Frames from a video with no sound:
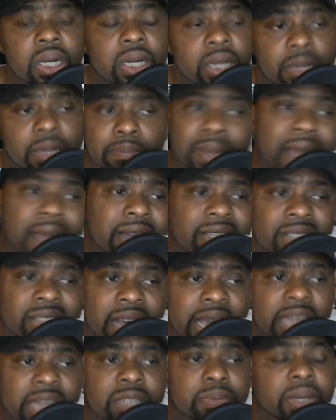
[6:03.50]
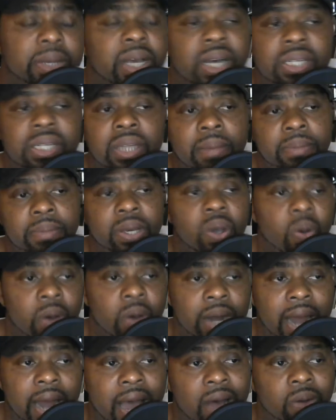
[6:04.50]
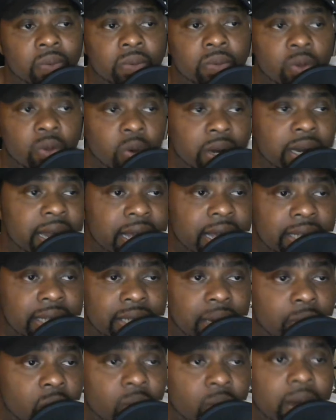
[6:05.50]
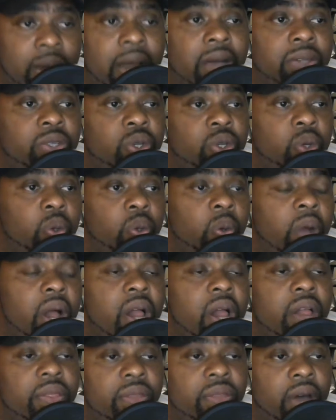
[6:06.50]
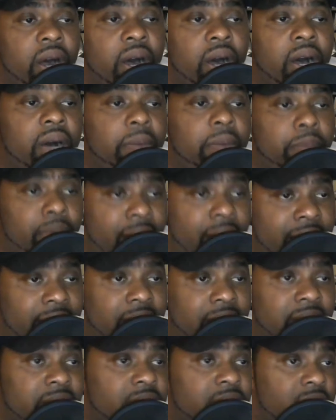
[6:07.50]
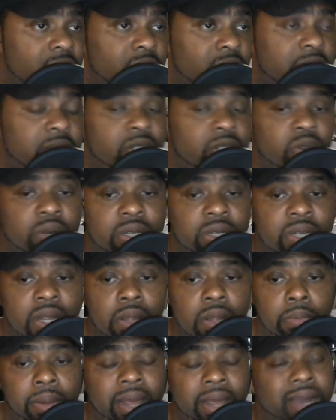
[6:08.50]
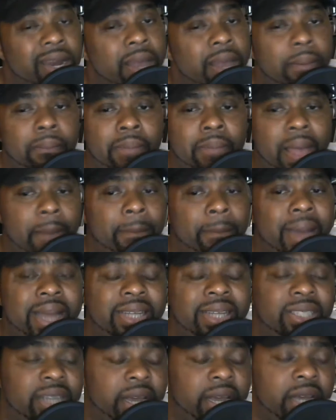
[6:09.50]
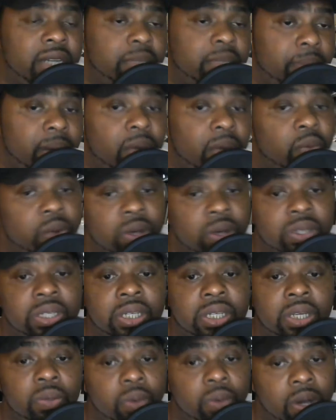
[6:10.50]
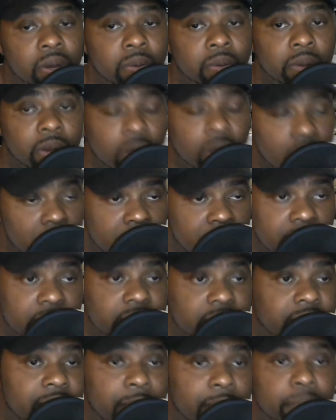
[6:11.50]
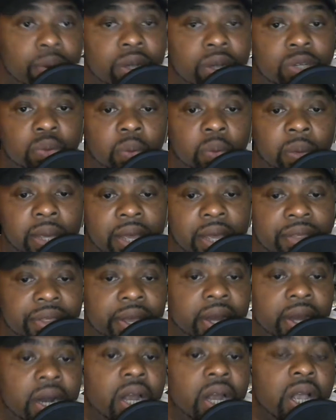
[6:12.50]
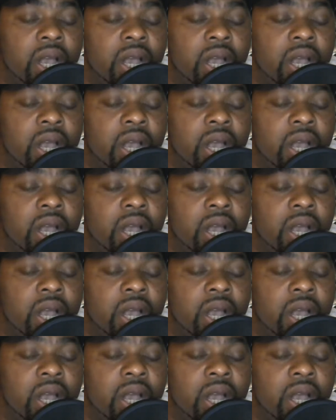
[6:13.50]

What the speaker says: may change because I'll be going out on the days that I'm going out to the practice. You'll see Georgia Southern play. That might change, but we'll see. We'll get to that bridge when we get there.